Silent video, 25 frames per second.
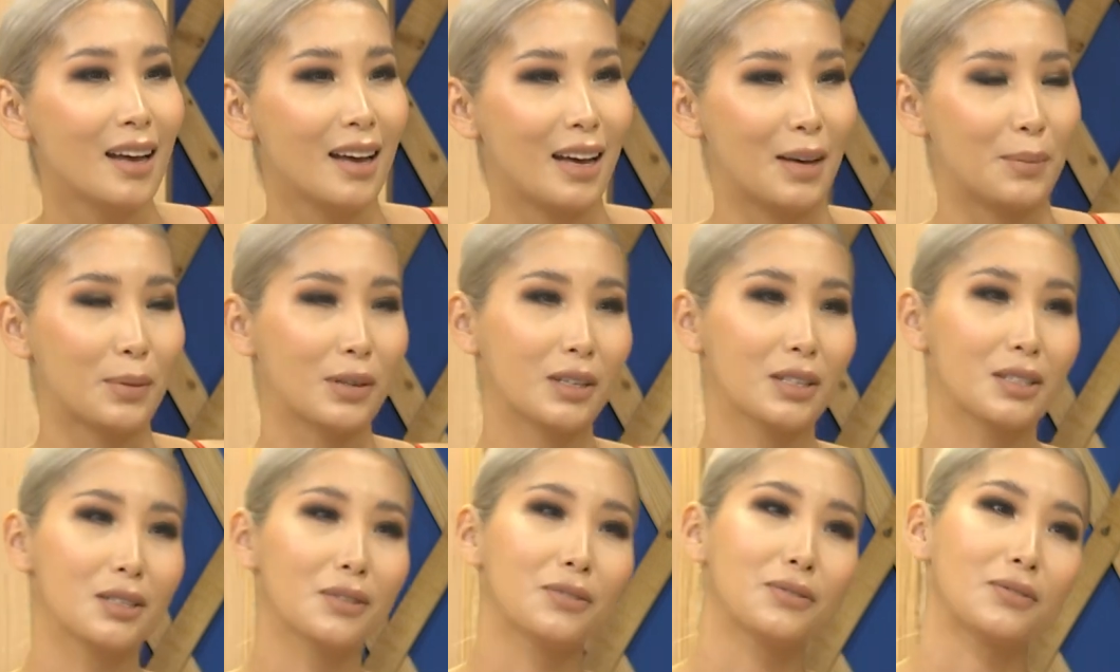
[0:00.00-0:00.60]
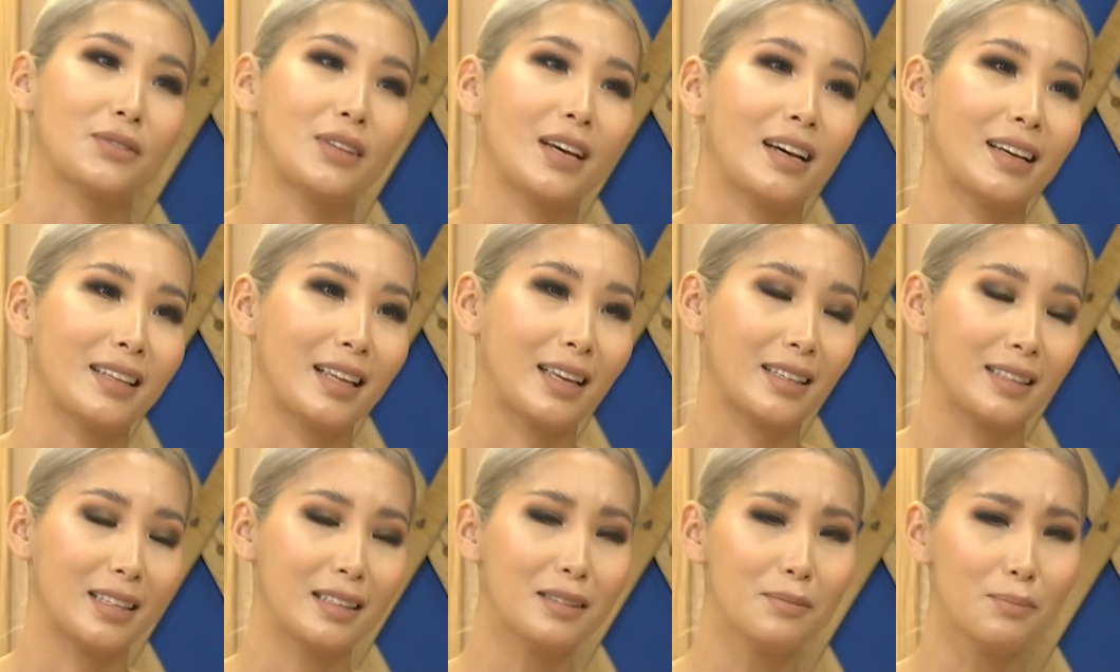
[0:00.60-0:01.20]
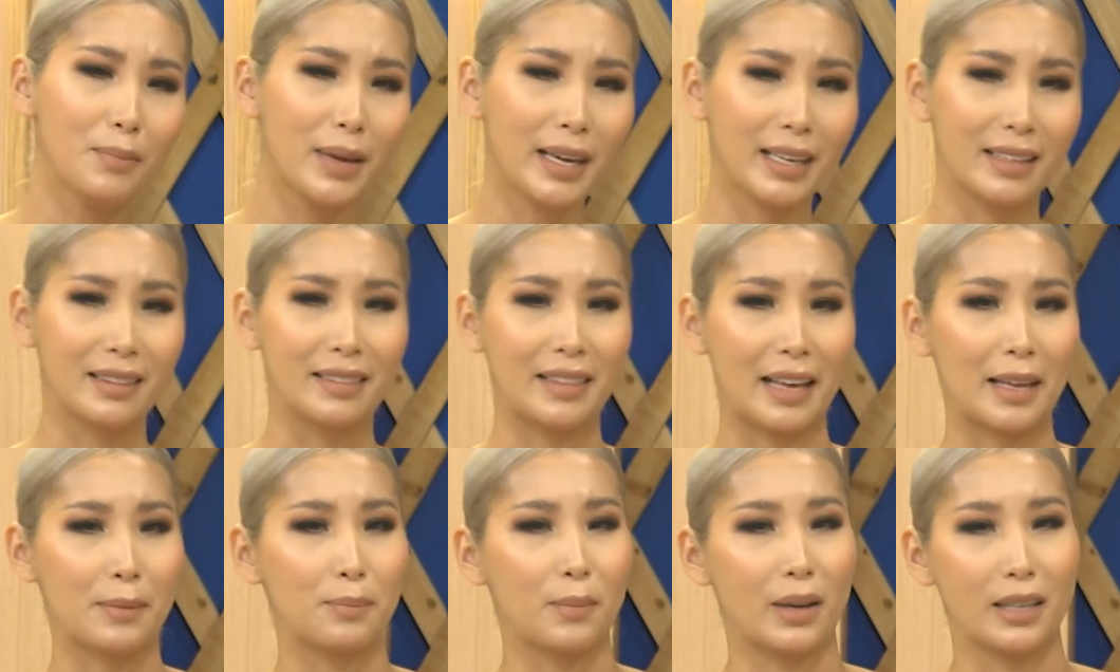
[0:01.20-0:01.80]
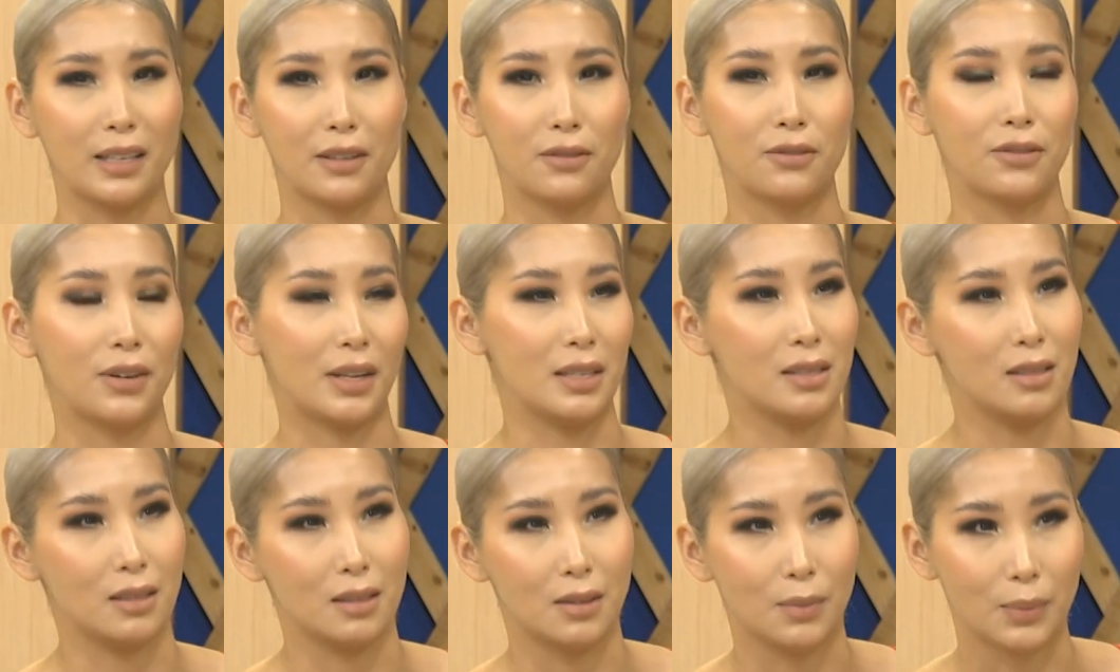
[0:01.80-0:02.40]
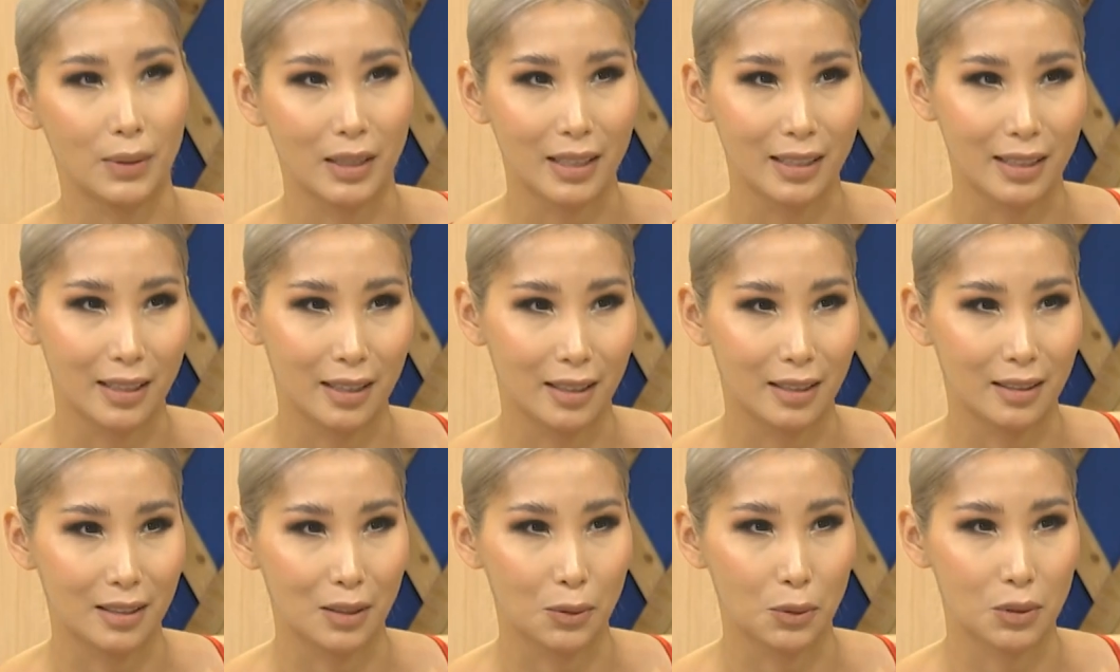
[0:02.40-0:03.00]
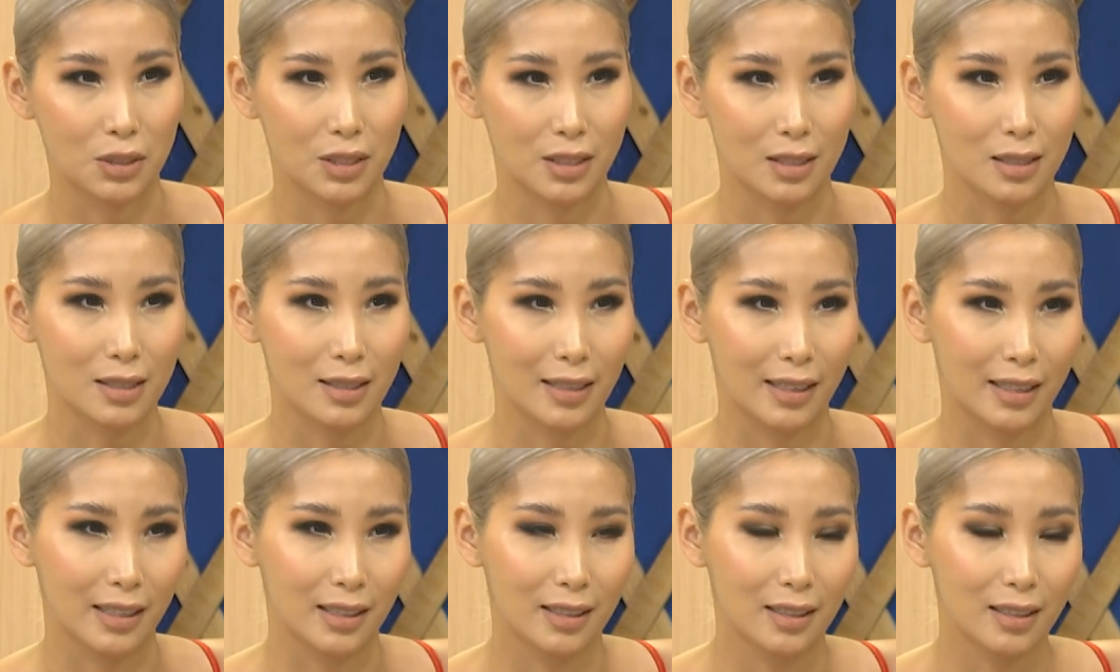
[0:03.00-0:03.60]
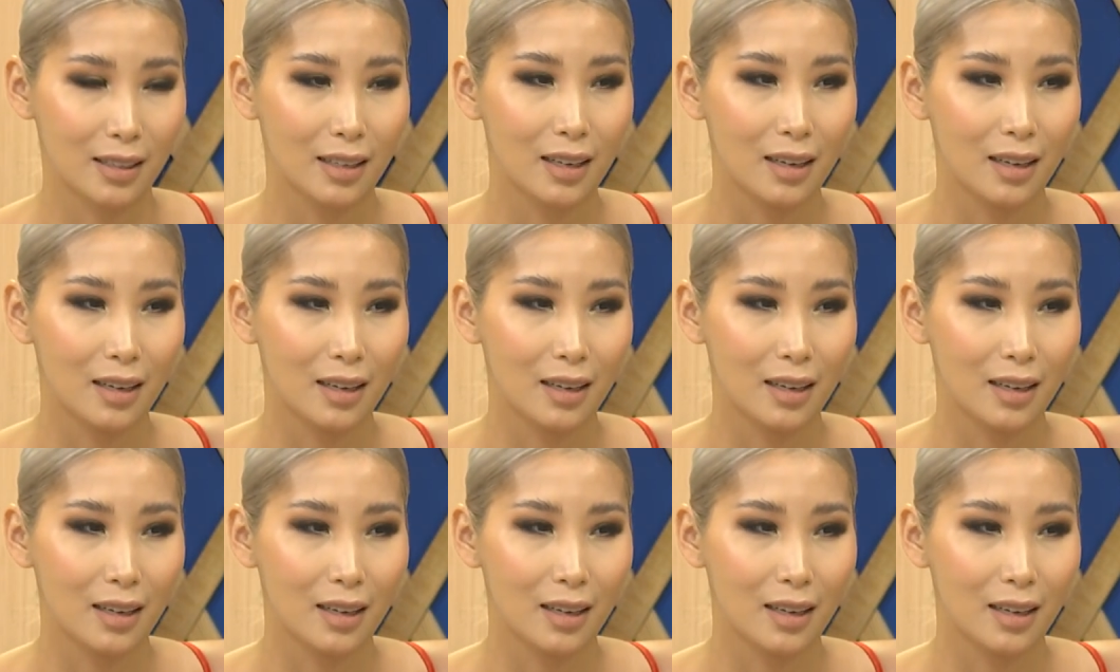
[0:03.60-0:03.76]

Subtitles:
And because of that, I didn't make that many friends in the beginning, and I was just like